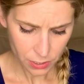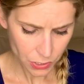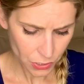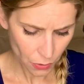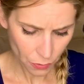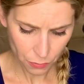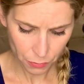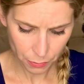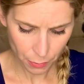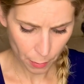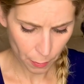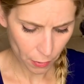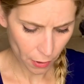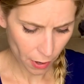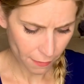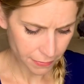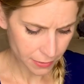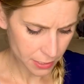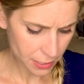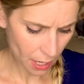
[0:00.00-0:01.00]
Don't remember
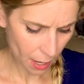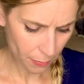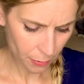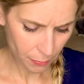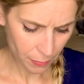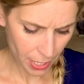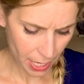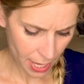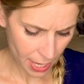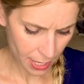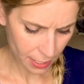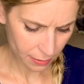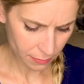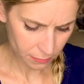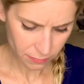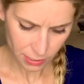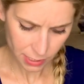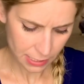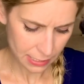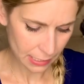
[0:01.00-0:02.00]
off the top of my
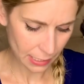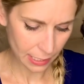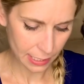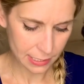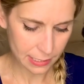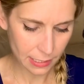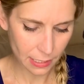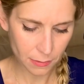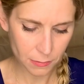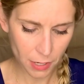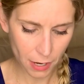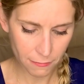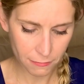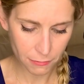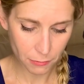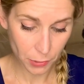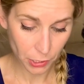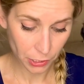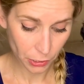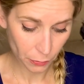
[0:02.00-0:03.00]
head because, like I said, I'm not
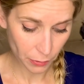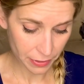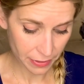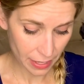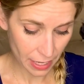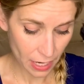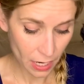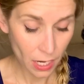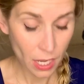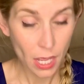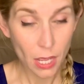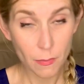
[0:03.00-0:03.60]
familiar with it.